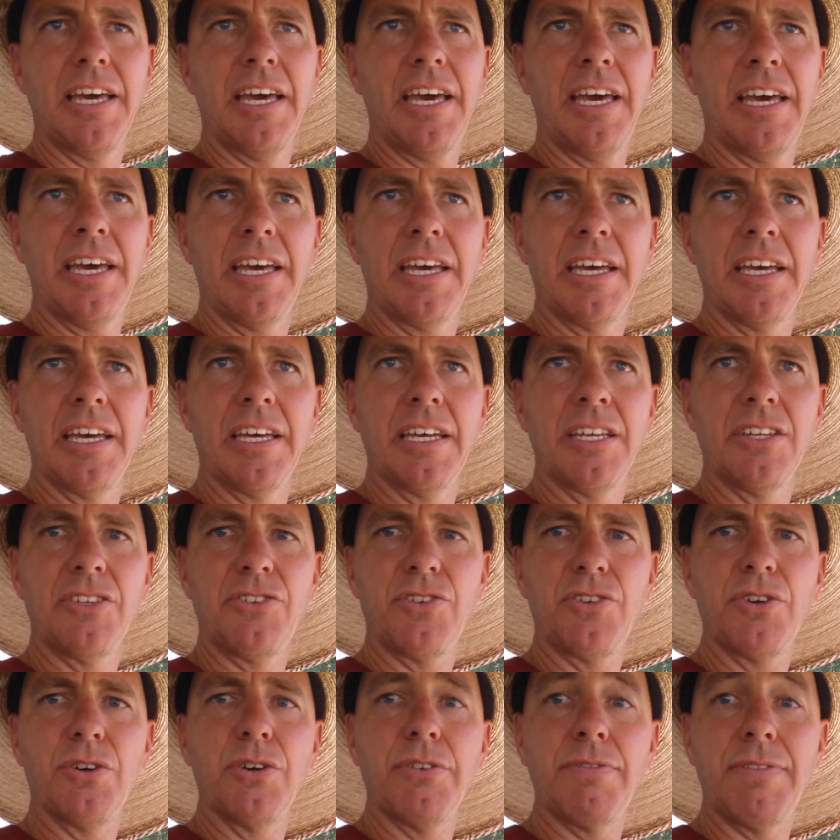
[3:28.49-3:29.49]
And
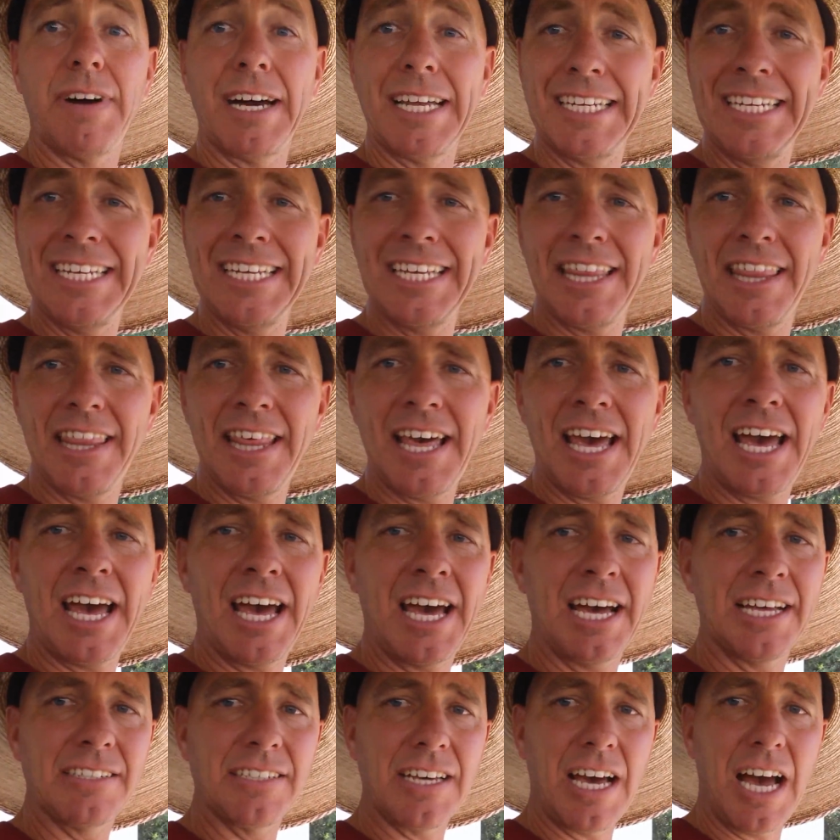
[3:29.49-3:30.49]
so if I did
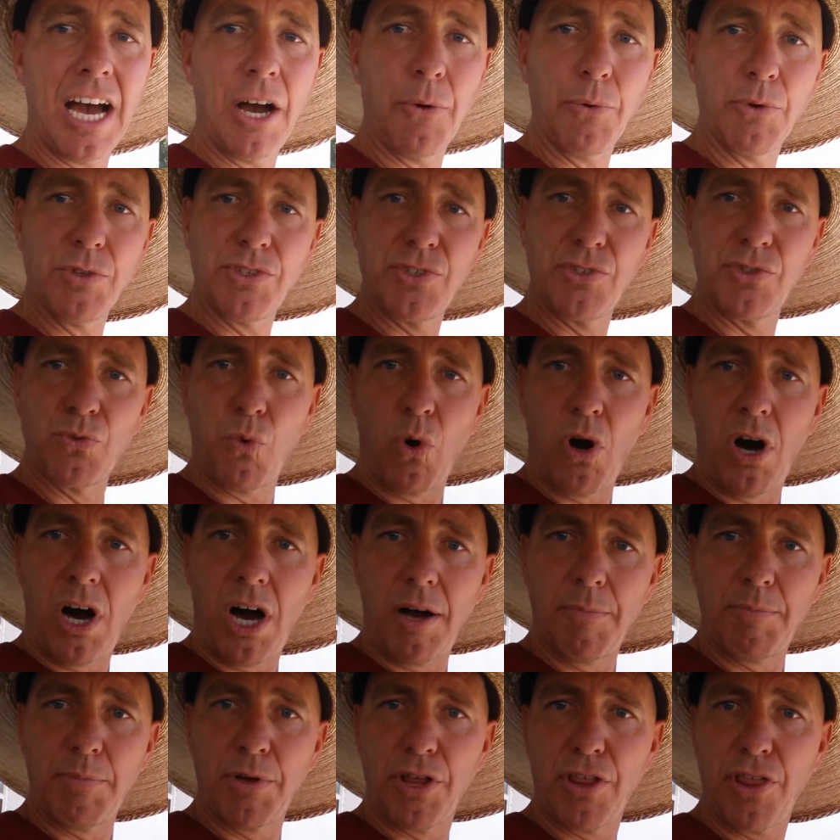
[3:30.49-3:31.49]
that, I would
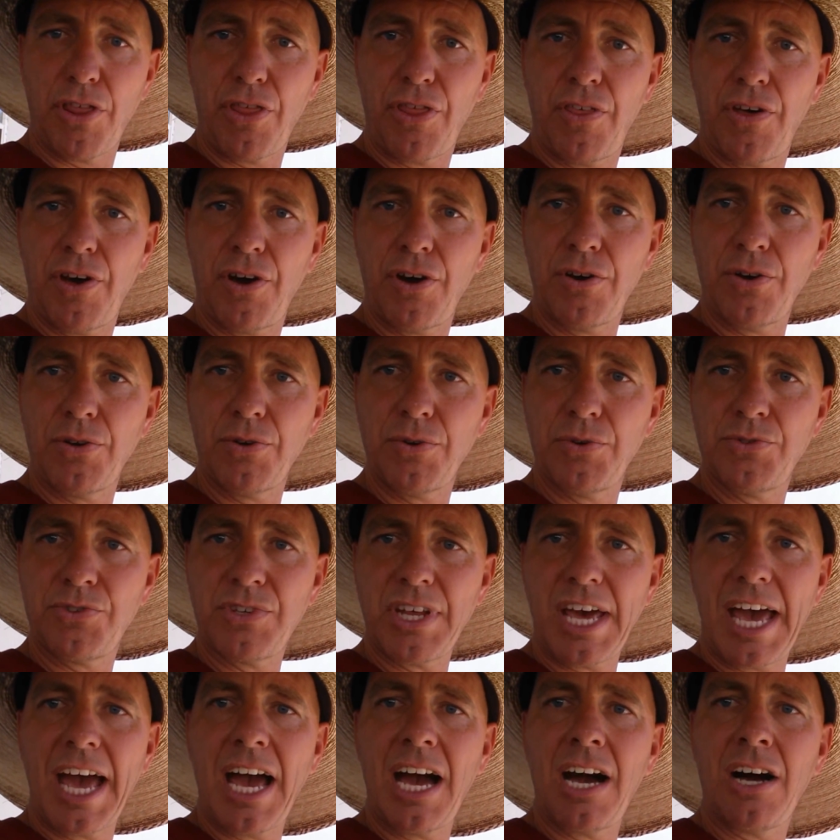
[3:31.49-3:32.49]
swap
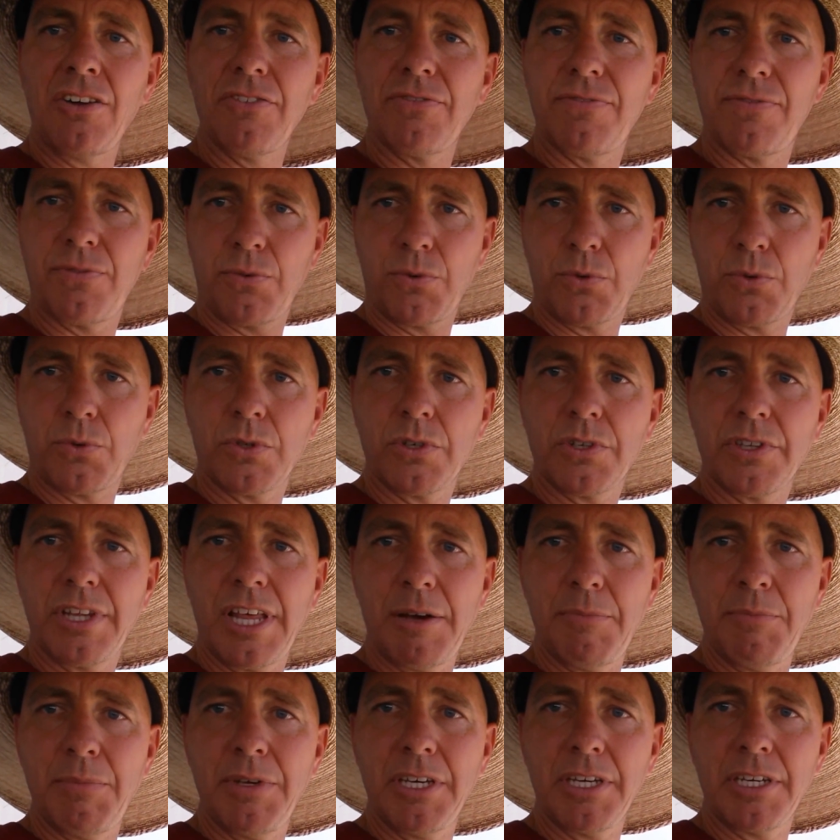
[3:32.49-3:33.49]
those out for
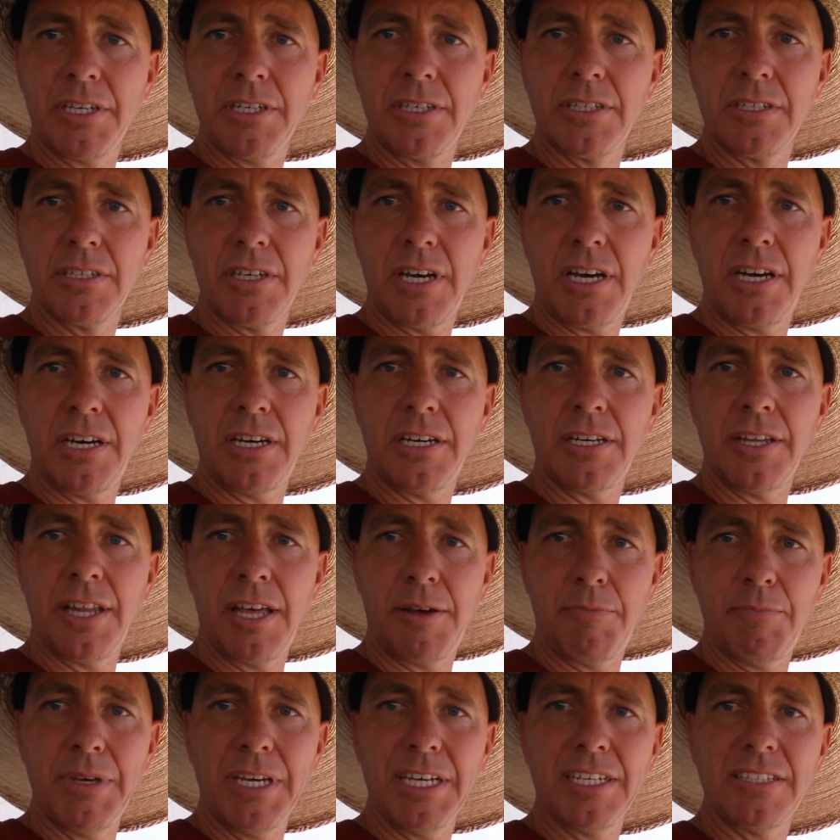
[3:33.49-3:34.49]
that big
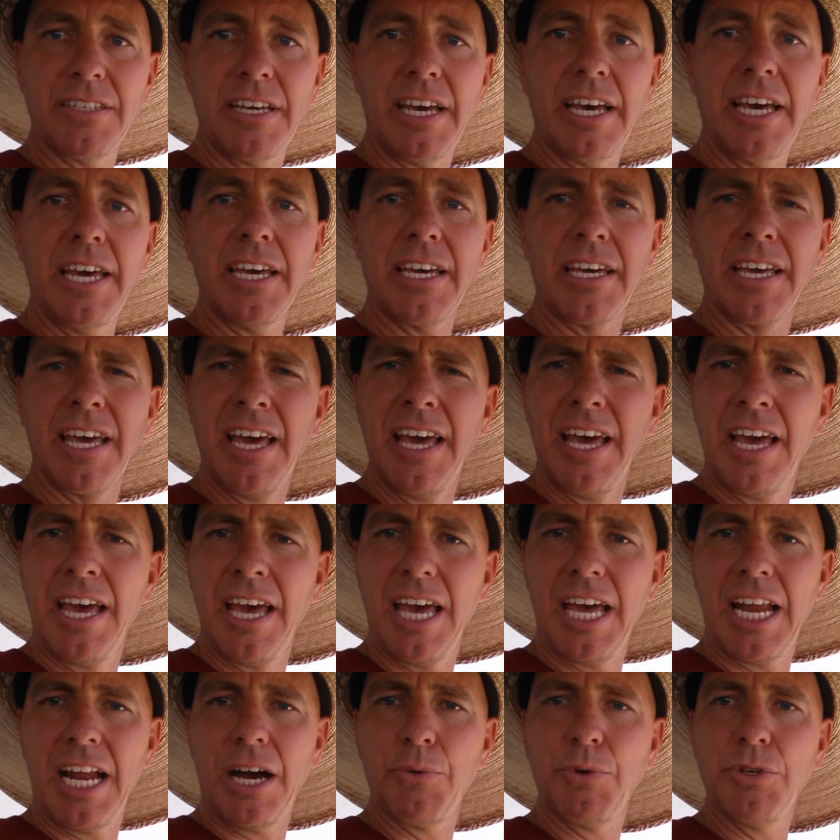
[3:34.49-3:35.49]
tank,
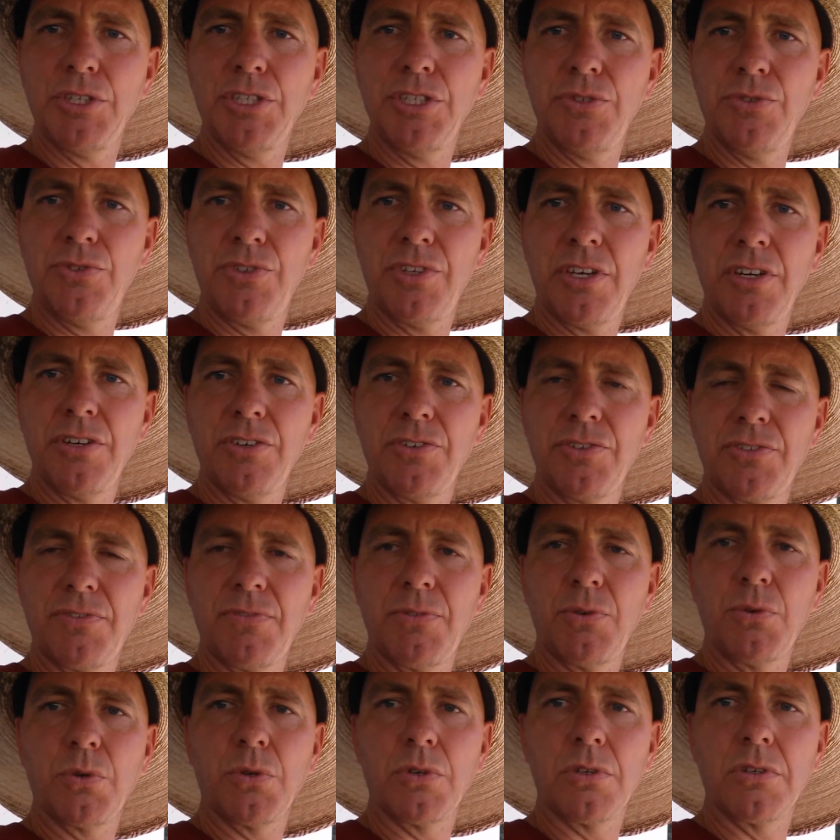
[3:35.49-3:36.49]
and I would use those
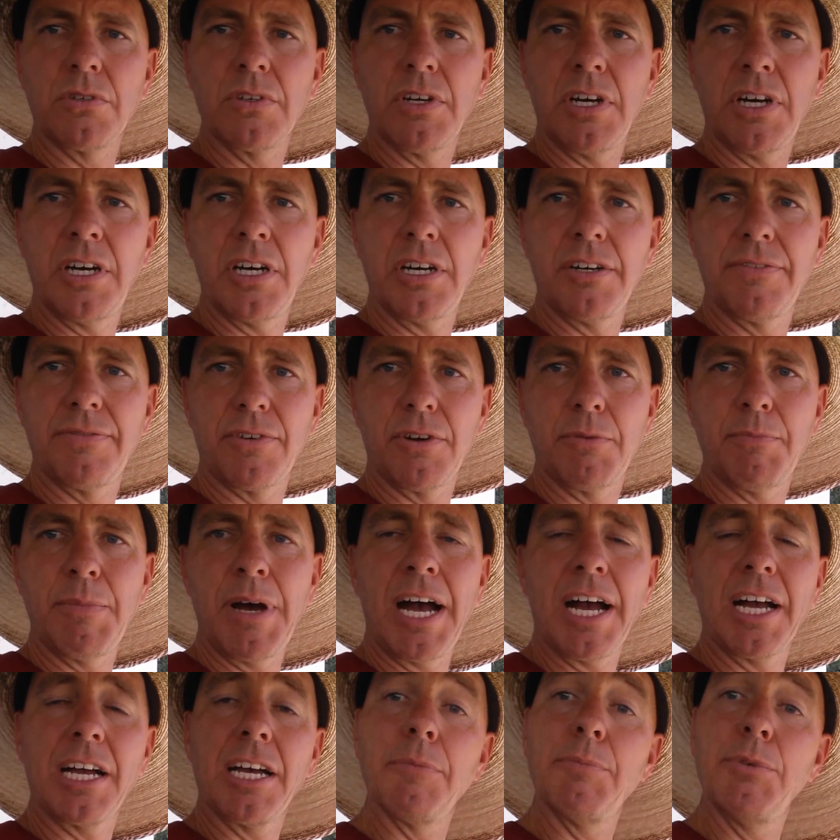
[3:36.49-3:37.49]
for a
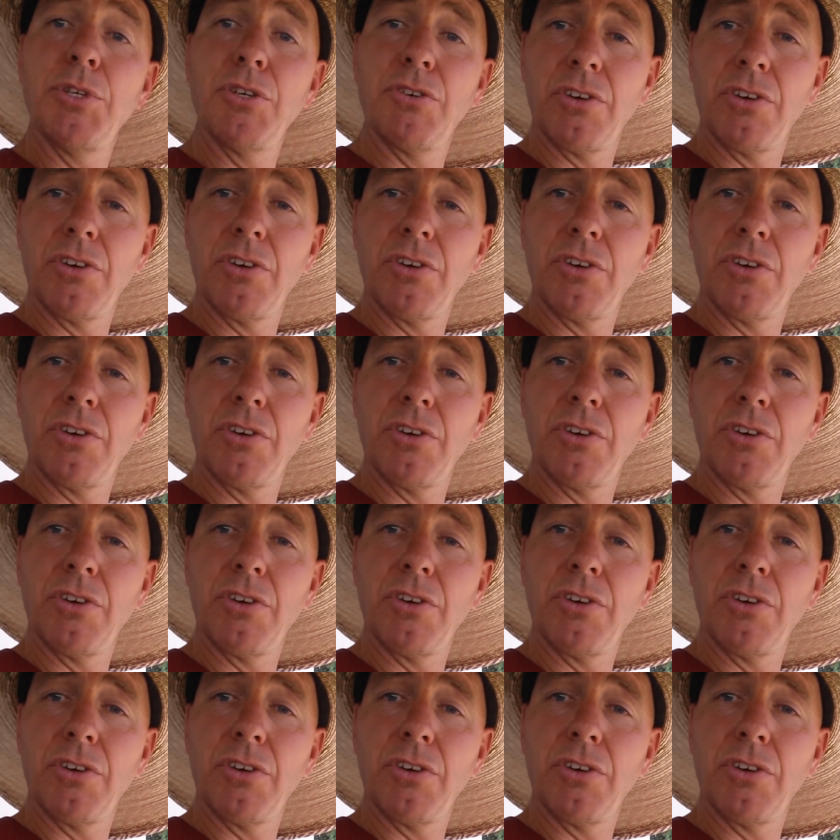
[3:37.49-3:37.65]
backup.